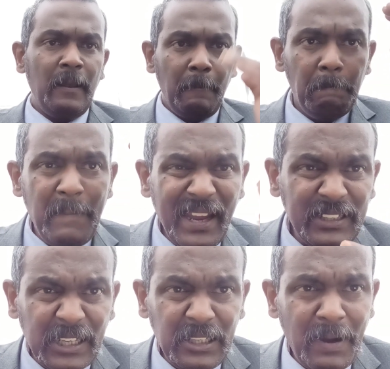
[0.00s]
make
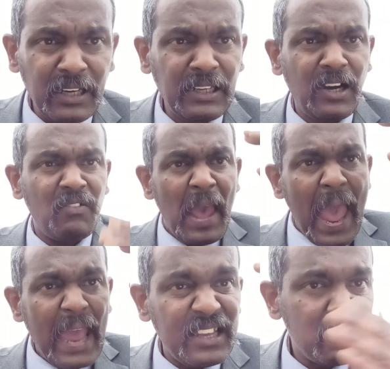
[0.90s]
the demand curve
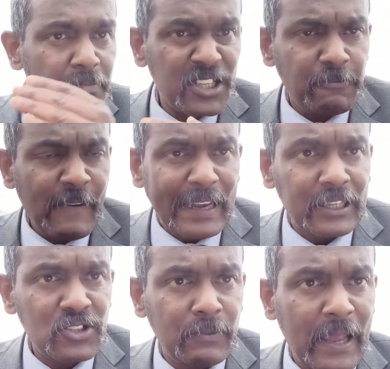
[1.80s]
as much flat
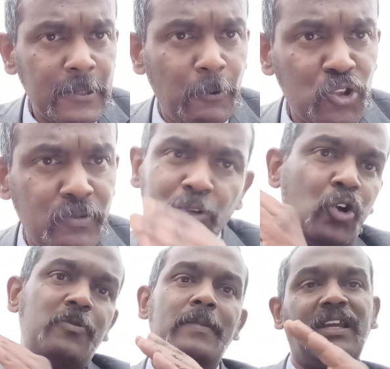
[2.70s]
as possible.
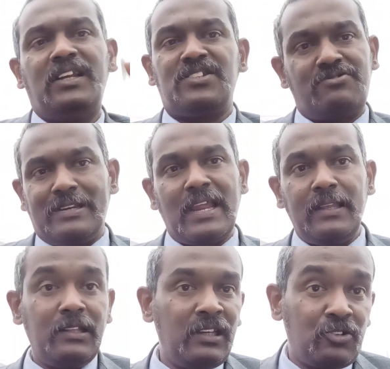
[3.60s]
Don't make it a straight line,
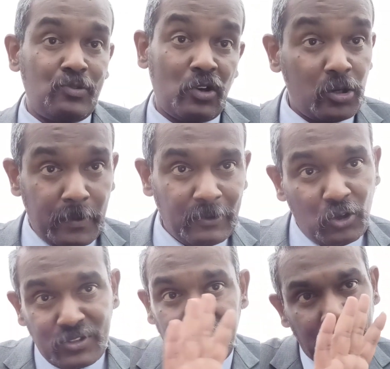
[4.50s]
then it will not be,
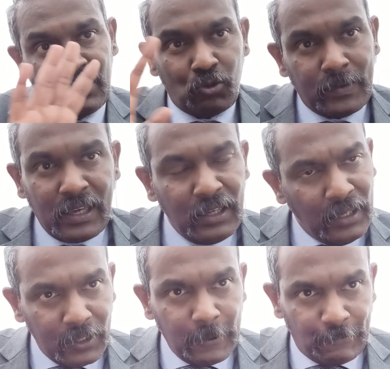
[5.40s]
because then it will be a
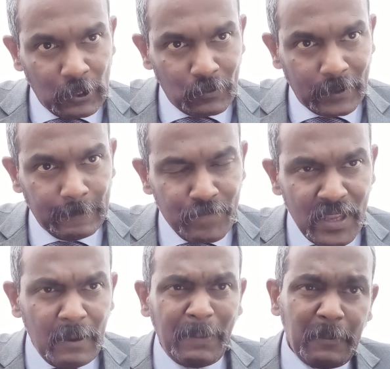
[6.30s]
different one.
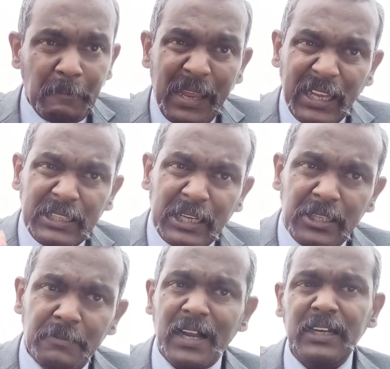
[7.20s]
But make the
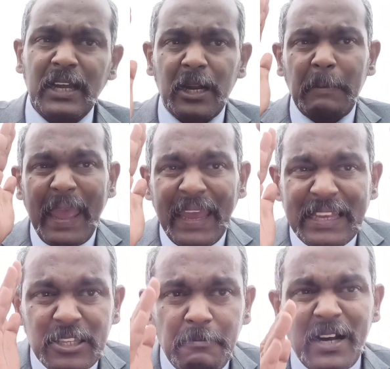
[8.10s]
demand curve
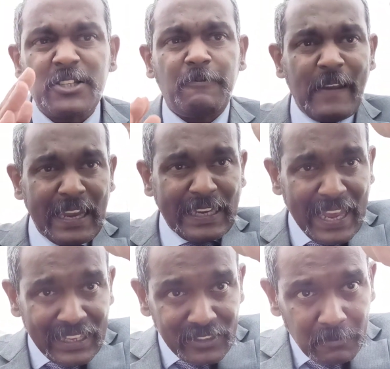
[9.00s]
as much flat
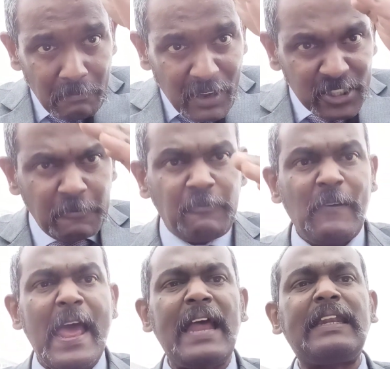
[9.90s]
as
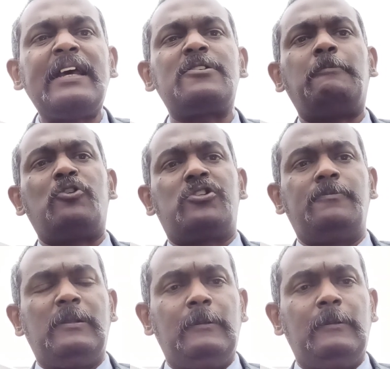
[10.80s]
possible.